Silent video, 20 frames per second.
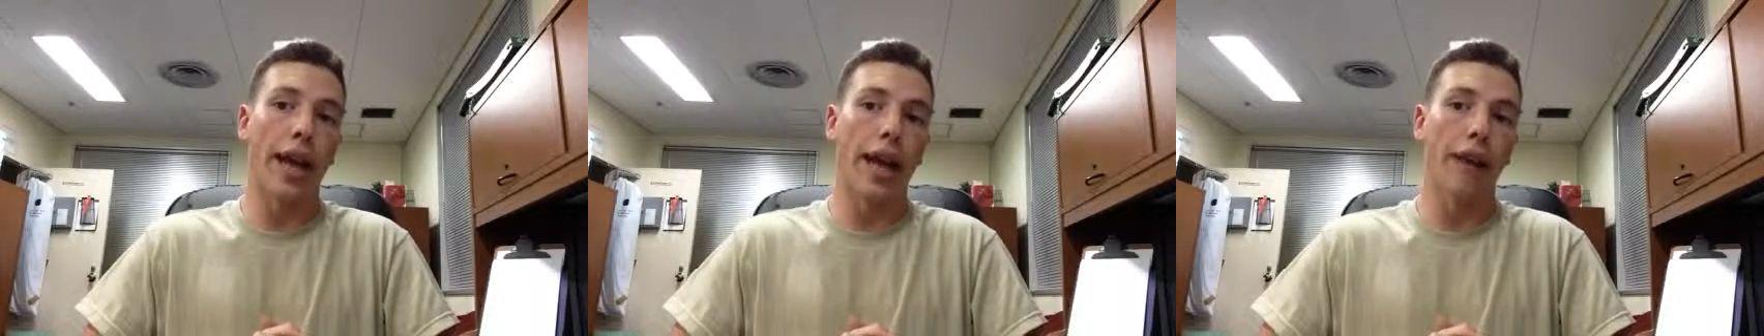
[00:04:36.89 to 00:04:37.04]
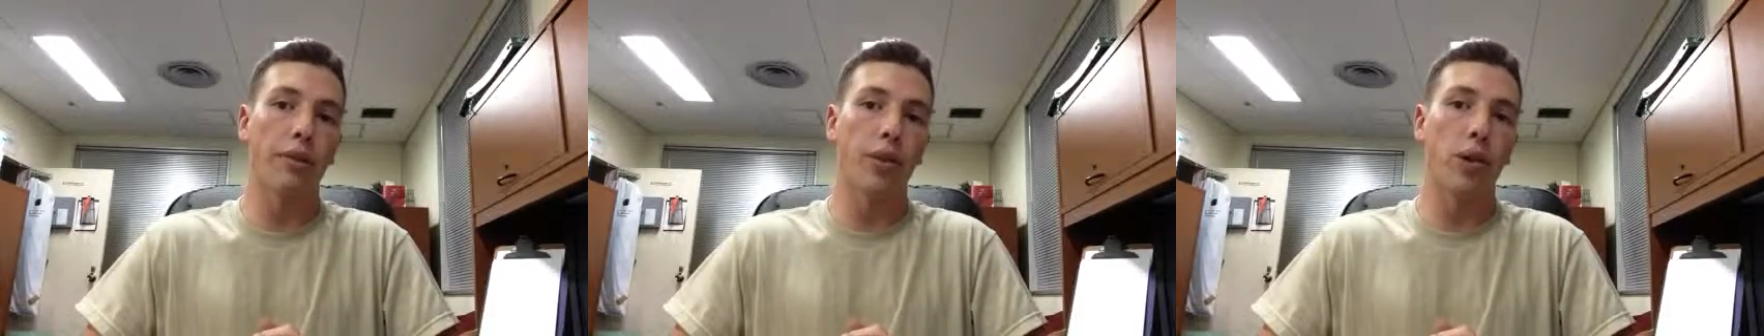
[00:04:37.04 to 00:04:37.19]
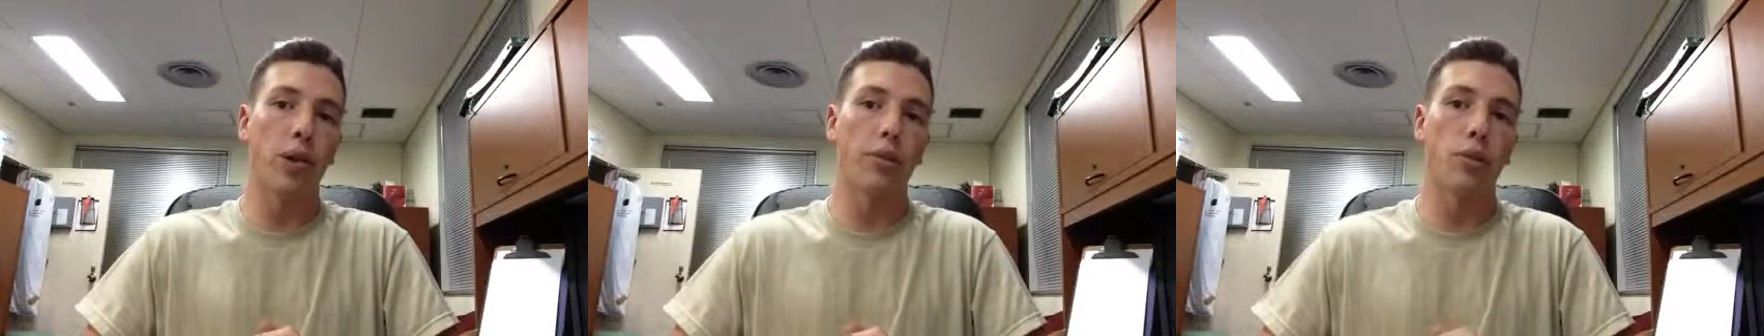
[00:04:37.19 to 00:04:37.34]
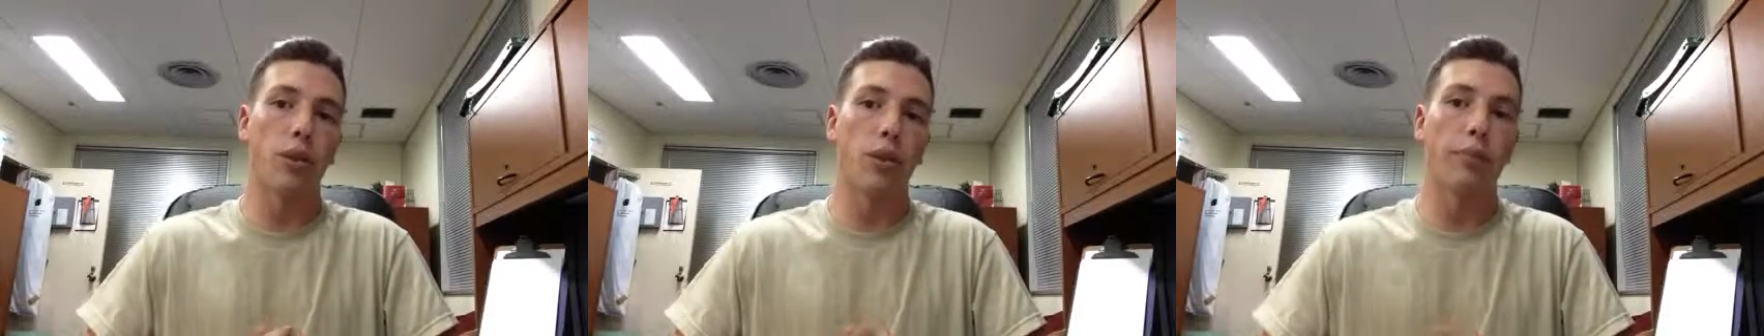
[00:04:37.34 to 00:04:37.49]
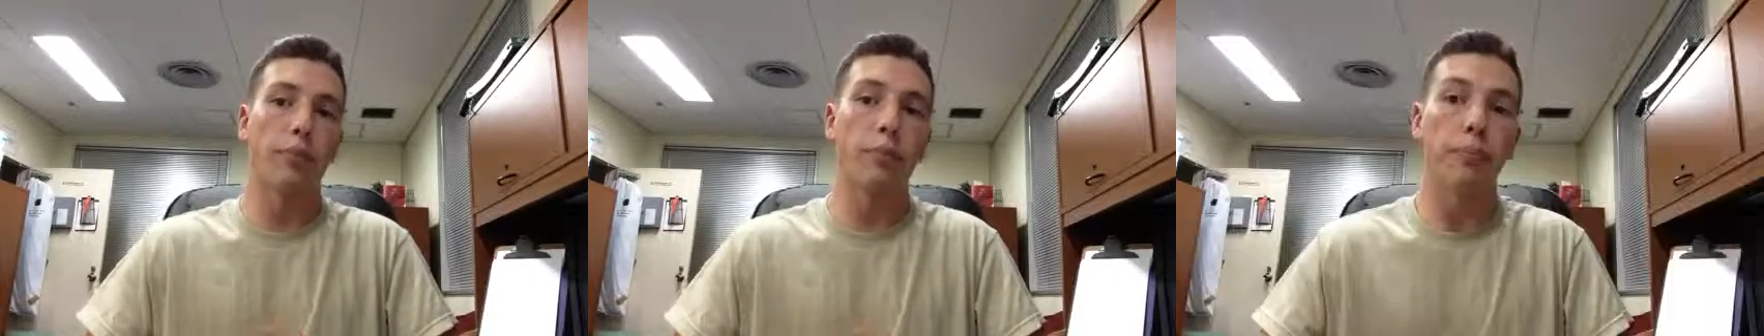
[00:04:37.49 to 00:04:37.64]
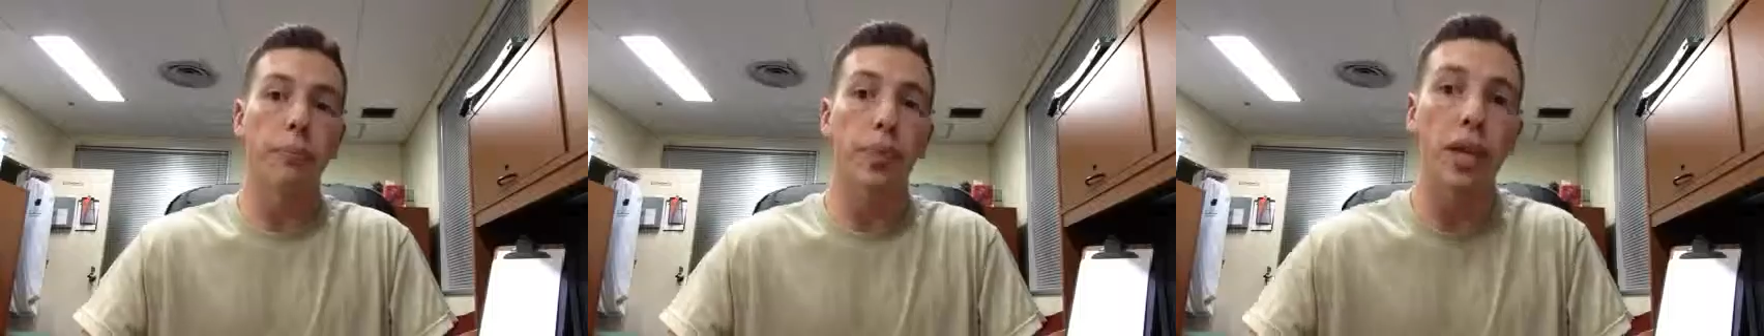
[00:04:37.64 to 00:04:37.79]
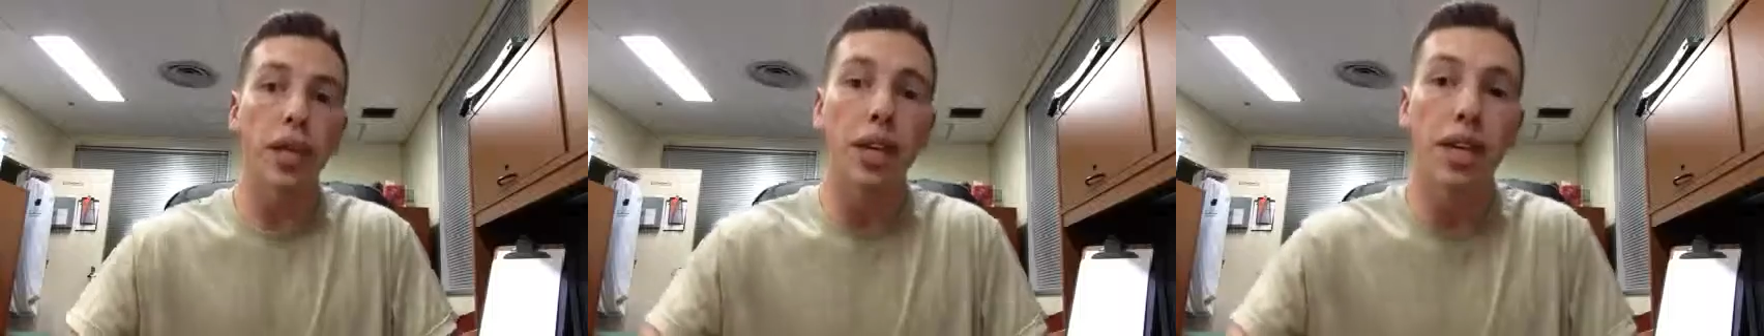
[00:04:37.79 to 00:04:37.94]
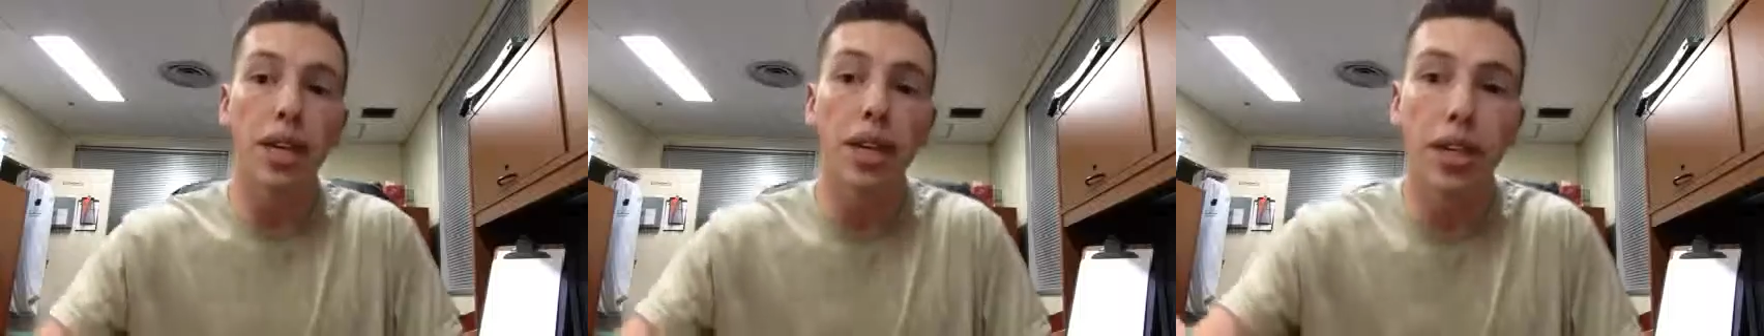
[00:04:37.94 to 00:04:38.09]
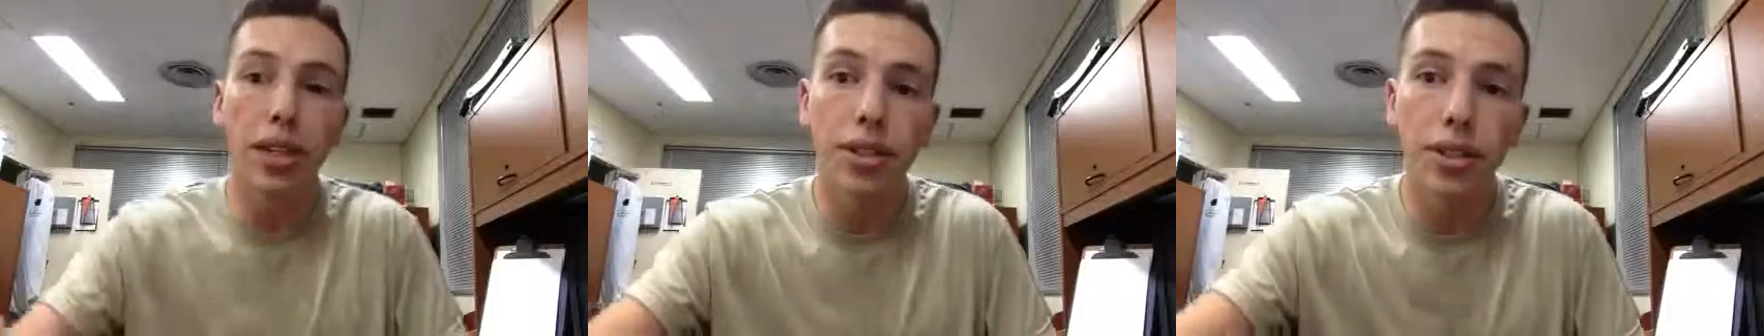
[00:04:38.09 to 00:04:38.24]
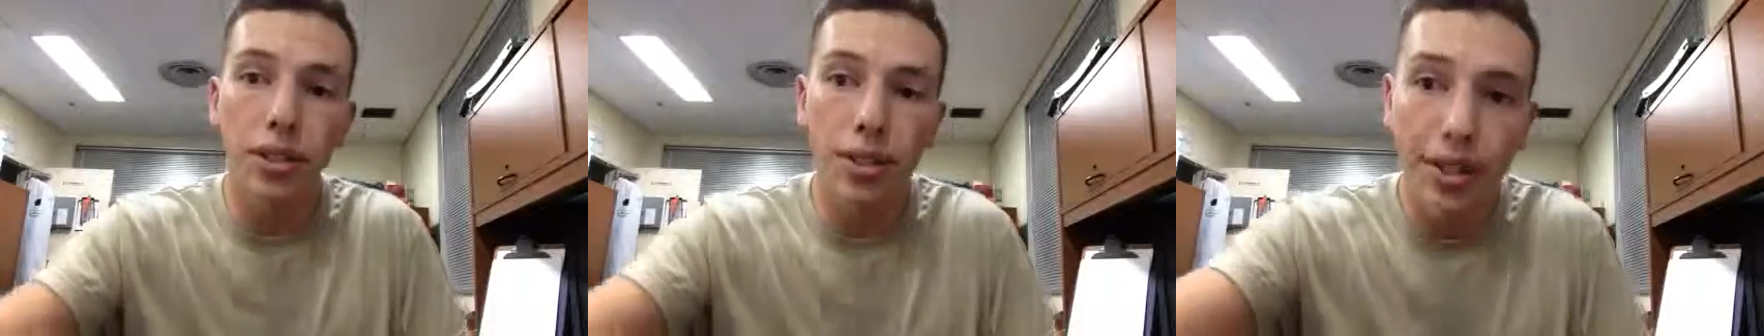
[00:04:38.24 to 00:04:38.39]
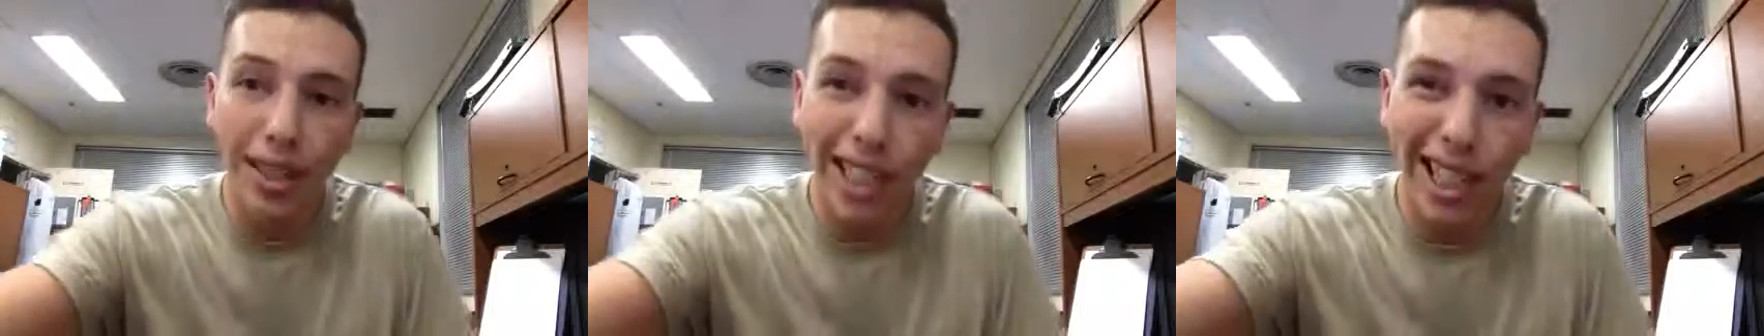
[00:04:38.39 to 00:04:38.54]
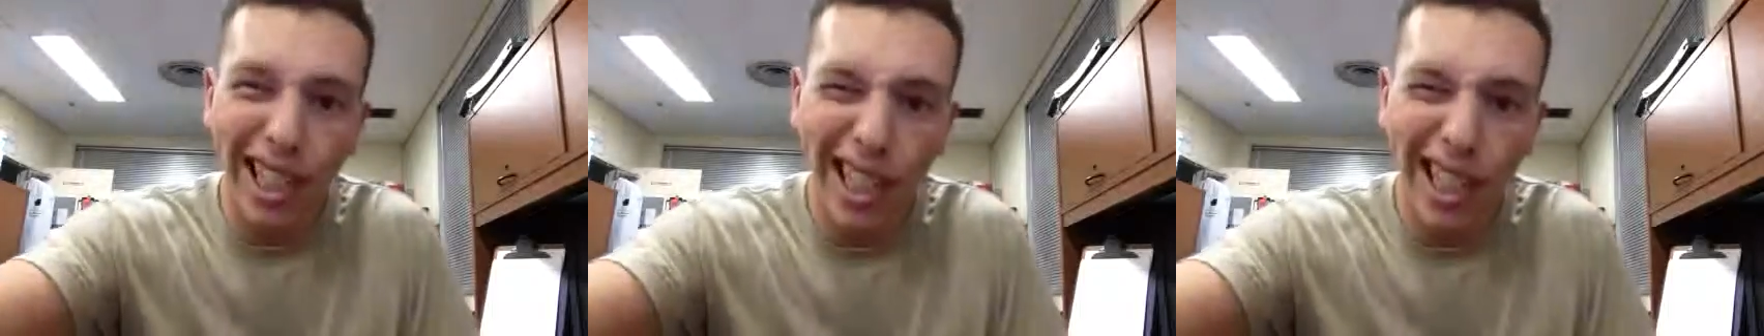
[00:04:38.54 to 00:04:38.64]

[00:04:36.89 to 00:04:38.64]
Have a good one. Peace.